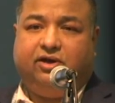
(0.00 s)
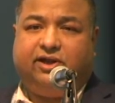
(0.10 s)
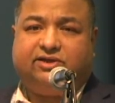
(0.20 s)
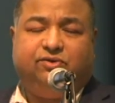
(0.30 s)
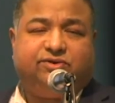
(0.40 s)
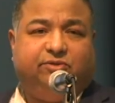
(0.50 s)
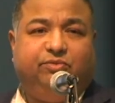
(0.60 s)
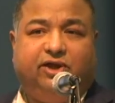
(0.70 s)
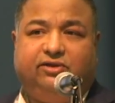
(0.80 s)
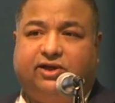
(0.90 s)
And that's not
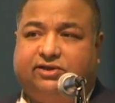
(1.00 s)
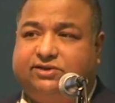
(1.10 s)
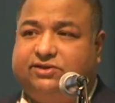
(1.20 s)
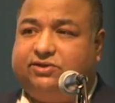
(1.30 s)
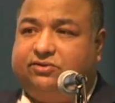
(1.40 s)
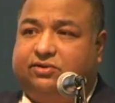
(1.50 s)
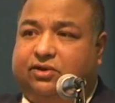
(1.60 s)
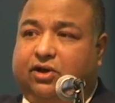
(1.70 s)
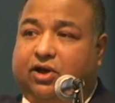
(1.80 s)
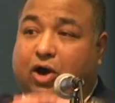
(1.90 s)
something that's
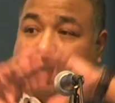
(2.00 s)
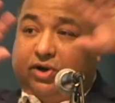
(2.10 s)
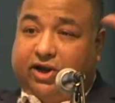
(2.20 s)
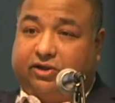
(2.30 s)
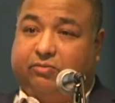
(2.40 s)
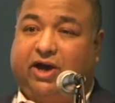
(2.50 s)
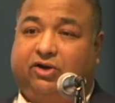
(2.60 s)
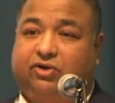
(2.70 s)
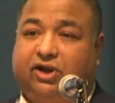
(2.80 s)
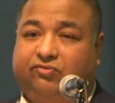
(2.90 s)
only at the
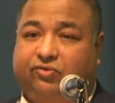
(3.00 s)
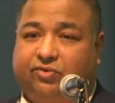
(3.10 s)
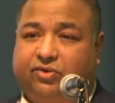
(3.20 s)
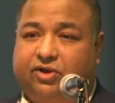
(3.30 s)
macro level.